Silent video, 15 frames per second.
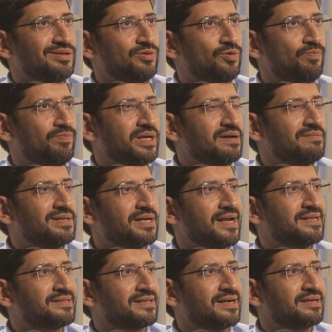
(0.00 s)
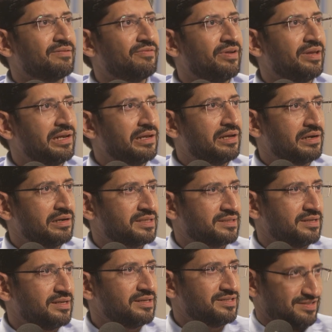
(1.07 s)
you pick up the cancer at a very early
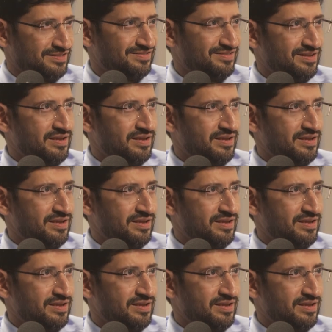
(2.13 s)
stage.